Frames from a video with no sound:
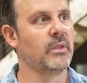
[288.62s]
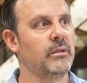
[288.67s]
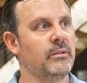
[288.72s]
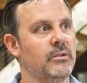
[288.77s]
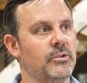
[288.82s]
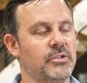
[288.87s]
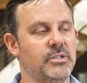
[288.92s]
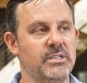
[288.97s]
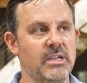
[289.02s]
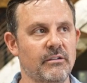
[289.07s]

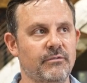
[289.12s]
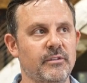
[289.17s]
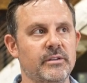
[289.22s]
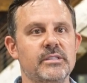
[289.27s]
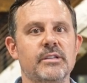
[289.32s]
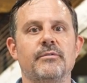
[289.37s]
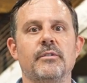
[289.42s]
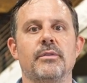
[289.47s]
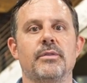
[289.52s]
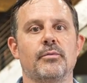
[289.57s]
There's definitely
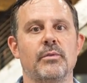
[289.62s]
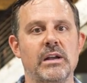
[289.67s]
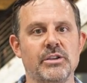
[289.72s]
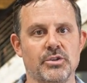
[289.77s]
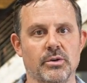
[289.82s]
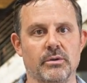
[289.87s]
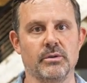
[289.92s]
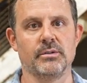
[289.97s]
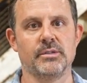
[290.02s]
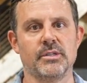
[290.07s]
different
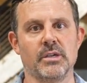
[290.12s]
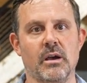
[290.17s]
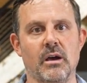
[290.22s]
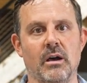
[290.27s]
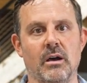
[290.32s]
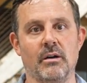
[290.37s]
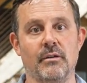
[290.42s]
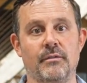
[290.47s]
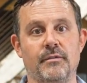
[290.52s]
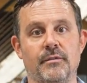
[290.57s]
thresholds
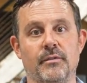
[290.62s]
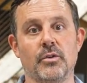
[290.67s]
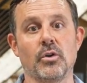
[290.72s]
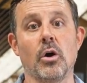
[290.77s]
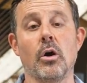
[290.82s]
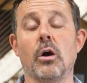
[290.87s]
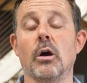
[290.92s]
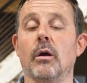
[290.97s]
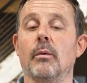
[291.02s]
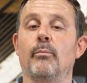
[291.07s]
of
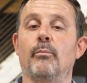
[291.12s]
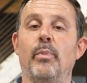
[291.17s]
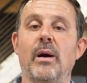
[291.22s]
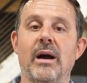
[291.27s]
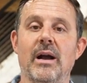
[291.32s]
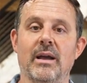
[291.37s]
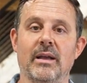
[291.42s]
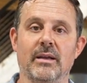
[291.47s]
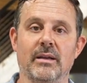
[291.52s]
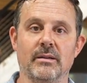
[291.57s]
car
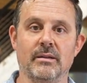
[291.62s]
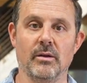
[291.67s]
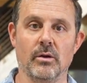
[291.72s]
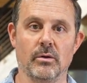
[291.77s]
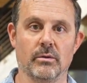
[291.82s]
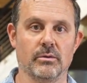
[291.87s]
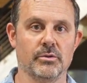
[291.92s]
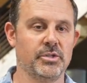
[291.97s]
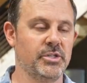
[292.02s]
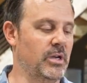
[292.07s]
buying and
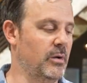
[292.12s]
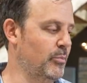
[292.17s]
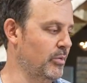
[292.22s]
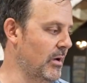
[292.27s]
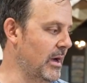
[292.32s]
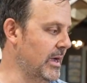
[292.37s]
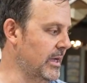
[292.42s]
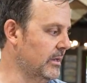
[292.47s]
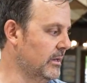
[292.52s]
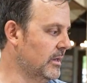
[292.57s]
ownership,
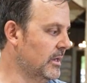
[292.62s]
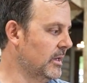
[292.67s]
right?